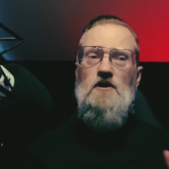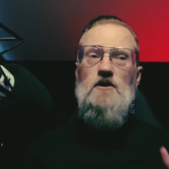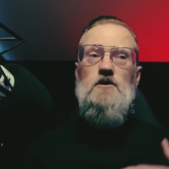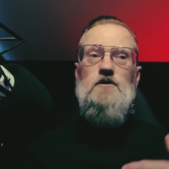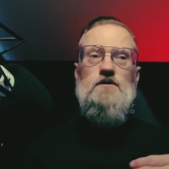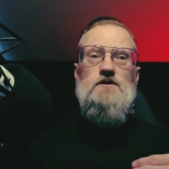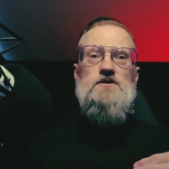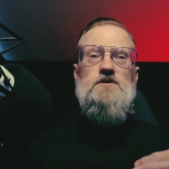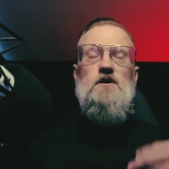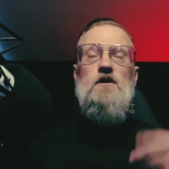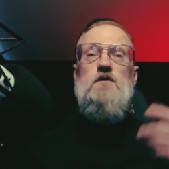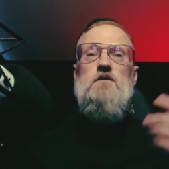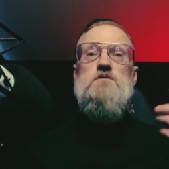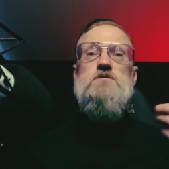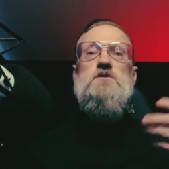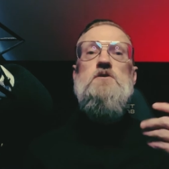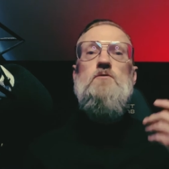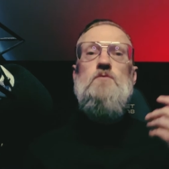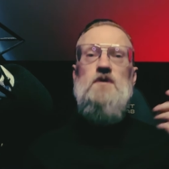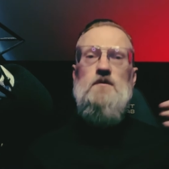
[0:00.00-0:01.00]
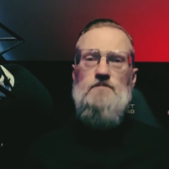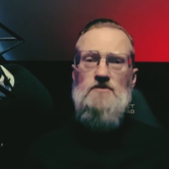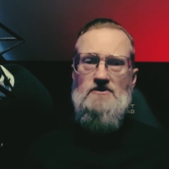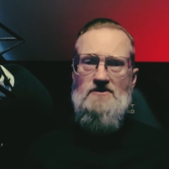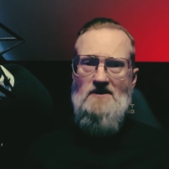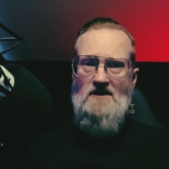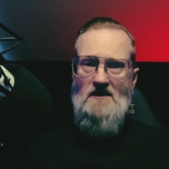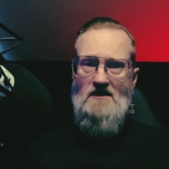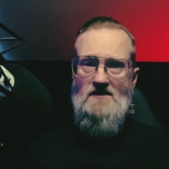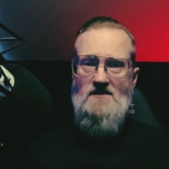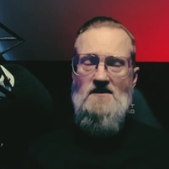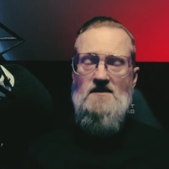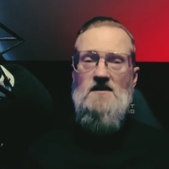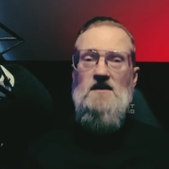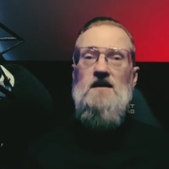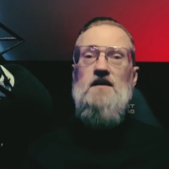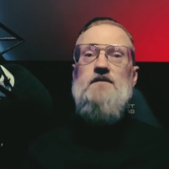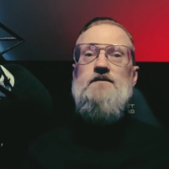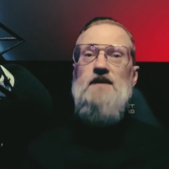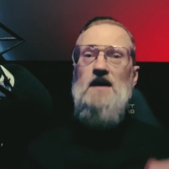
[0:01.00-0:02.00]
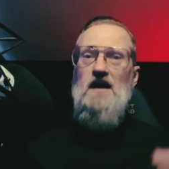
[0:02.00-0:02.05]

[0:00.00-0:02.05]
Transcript: Krishna also represents the